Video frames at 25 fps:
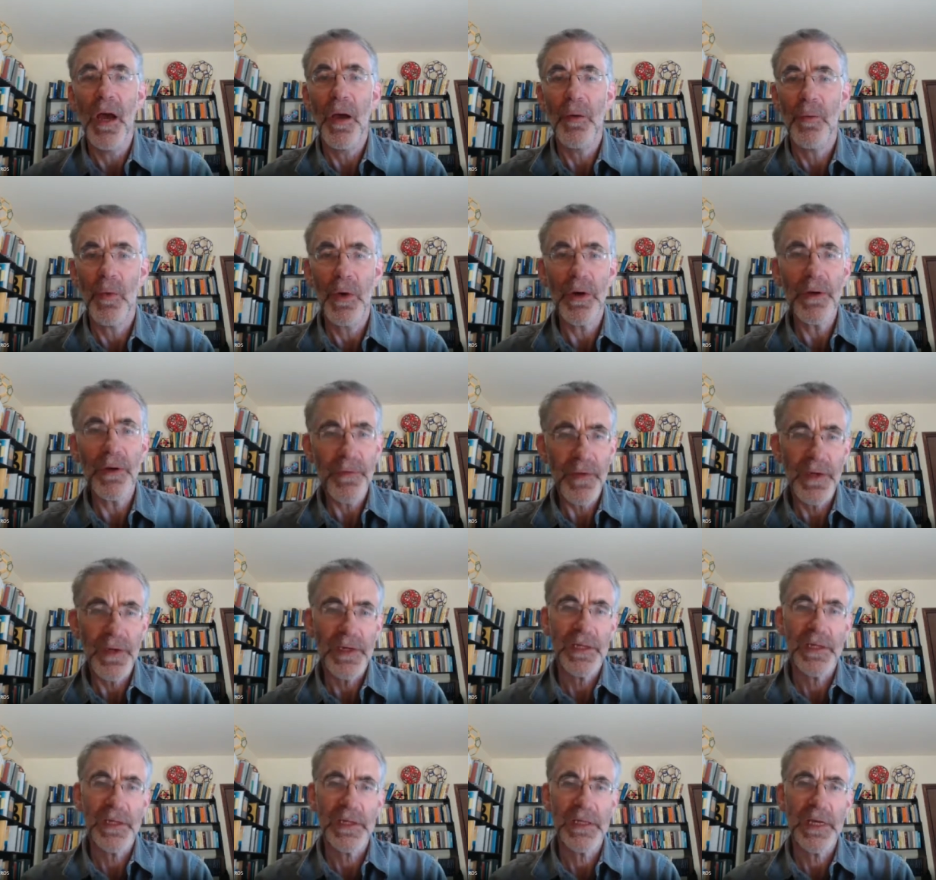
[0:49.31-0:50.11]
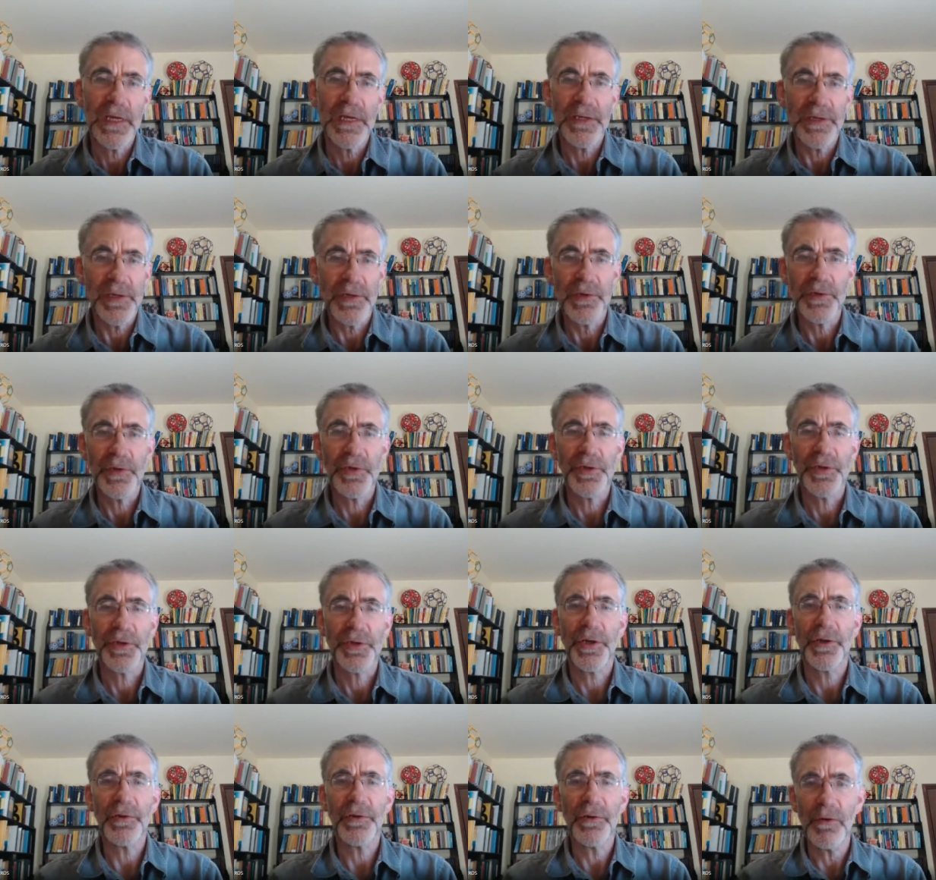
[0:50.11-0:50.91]
One of which says you should
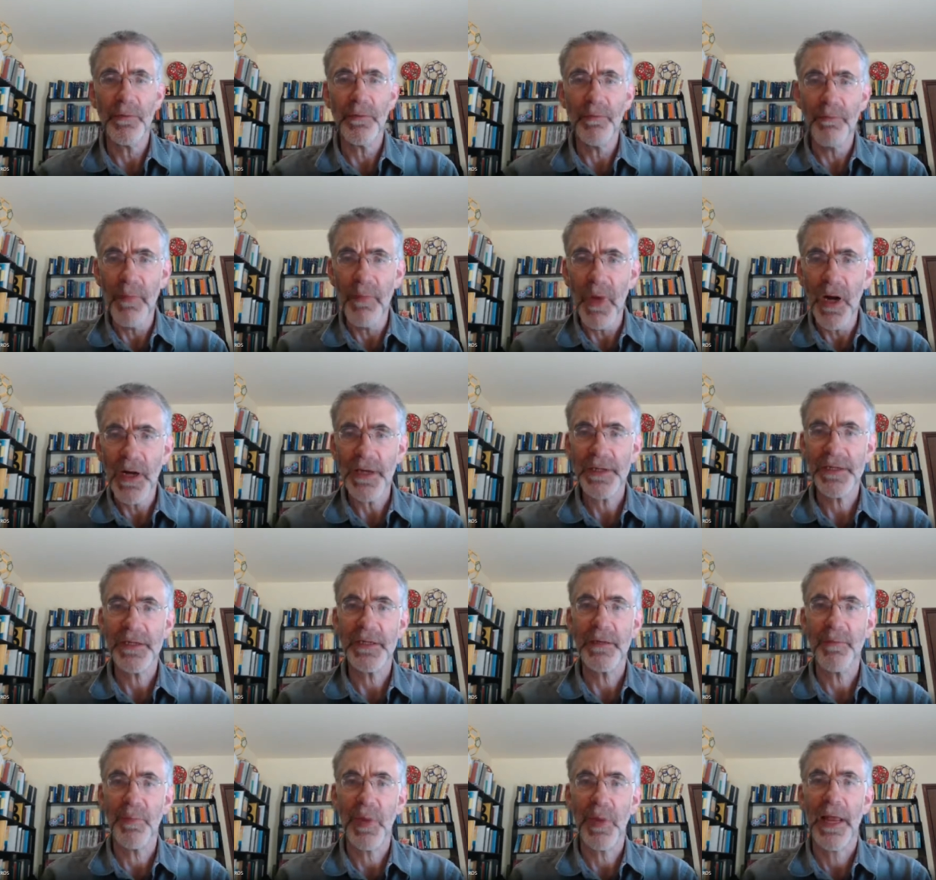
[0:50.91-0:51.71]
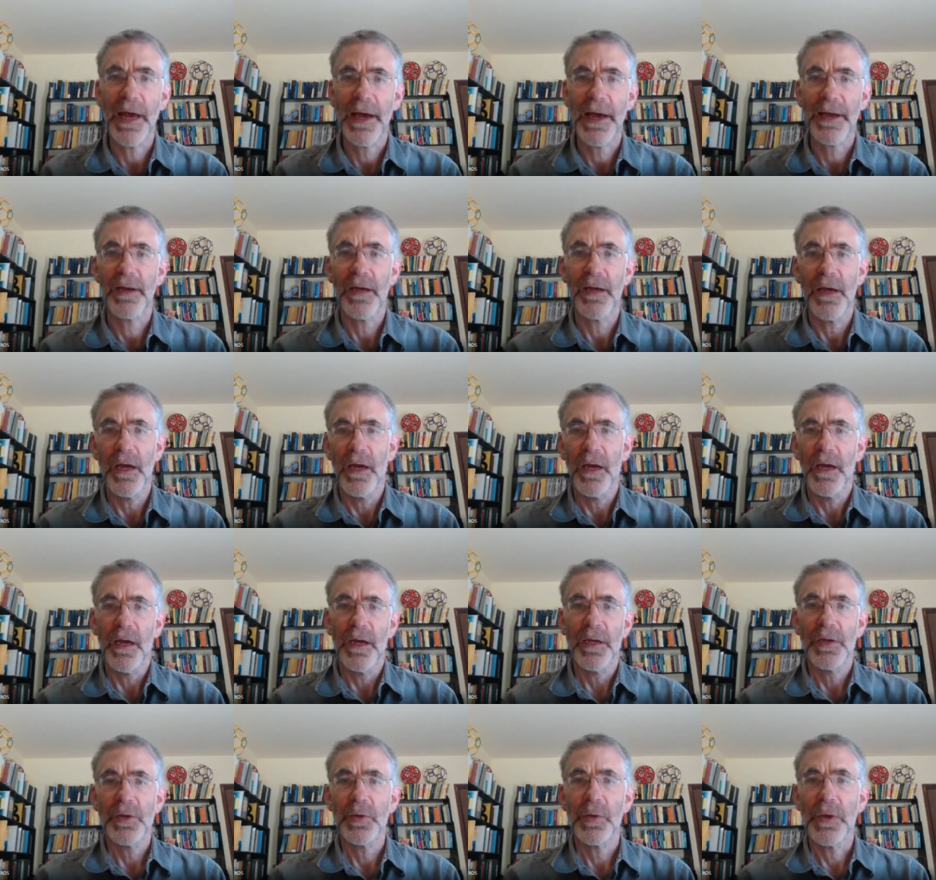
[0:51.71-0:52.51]
show your master plan
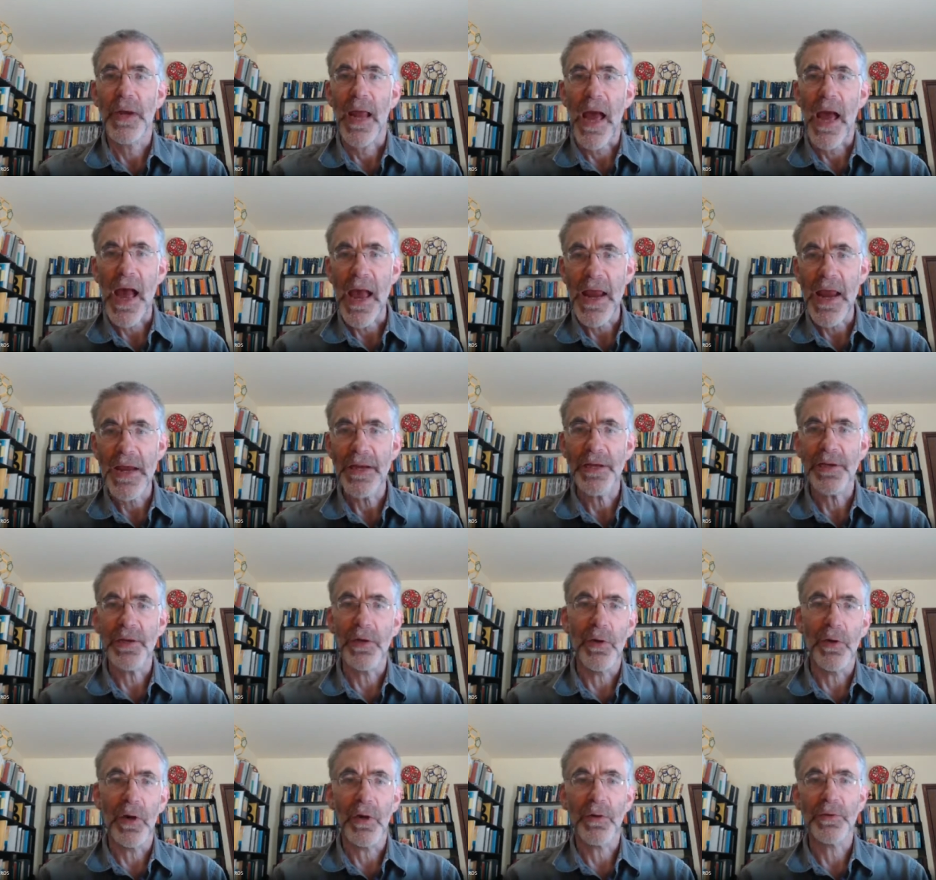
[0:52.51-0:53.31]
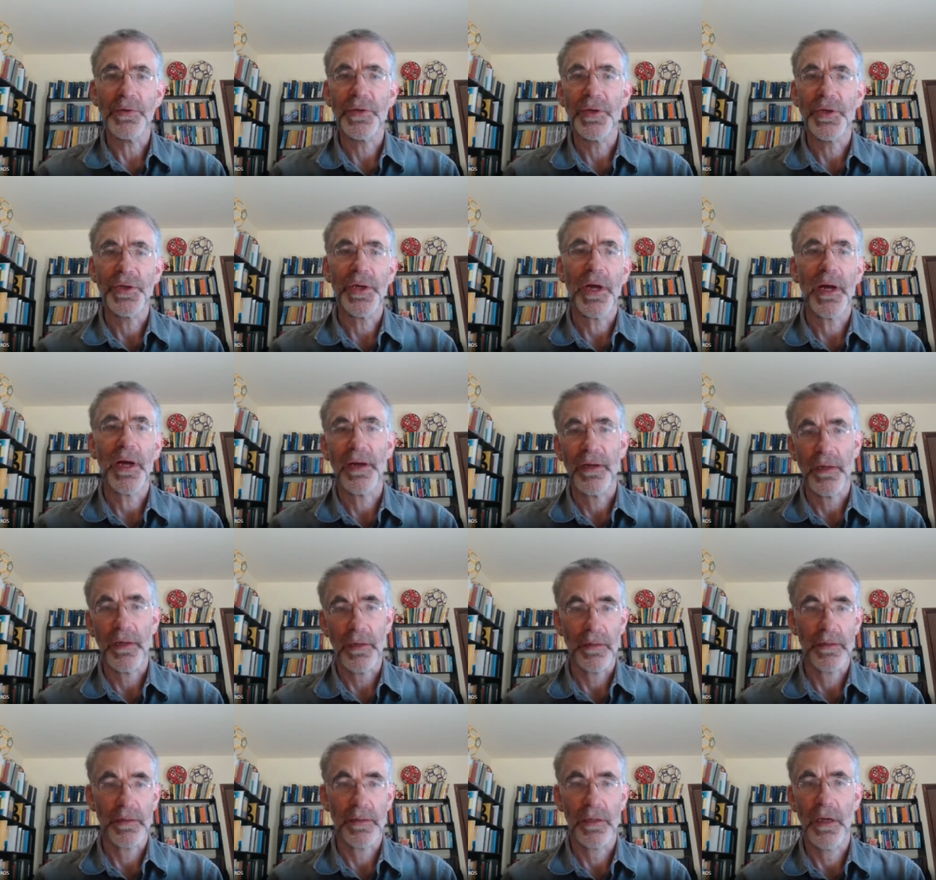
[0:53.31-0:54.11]
to an eight year old
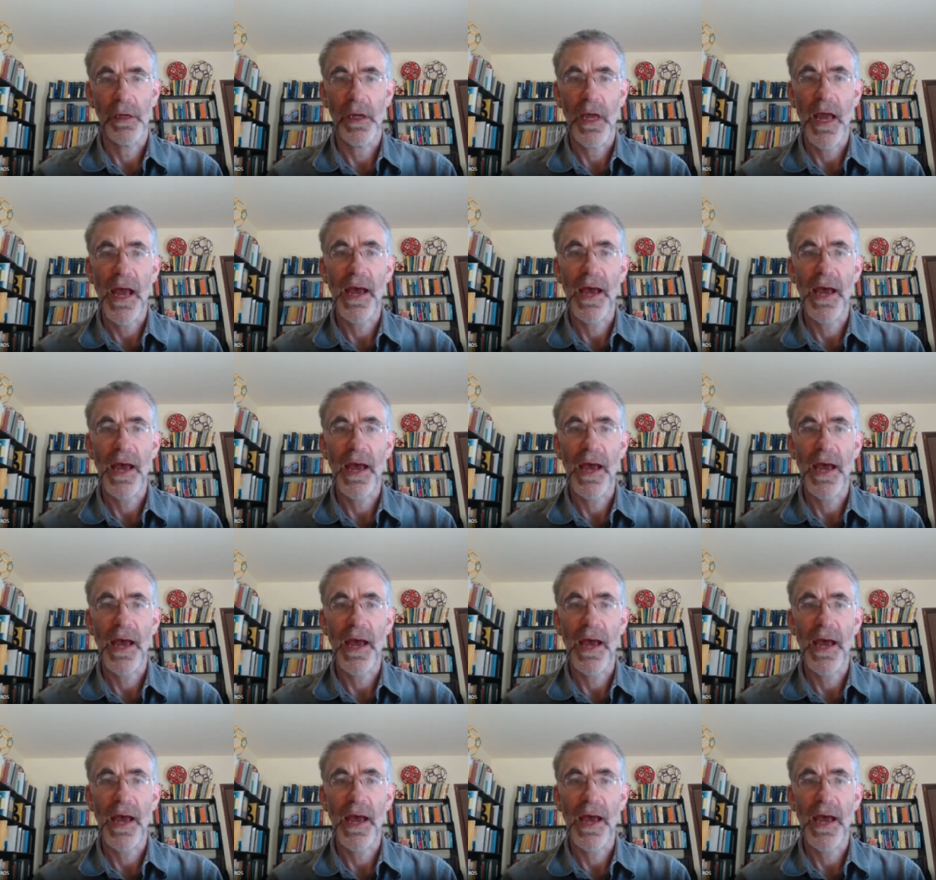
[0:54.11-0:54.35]
child.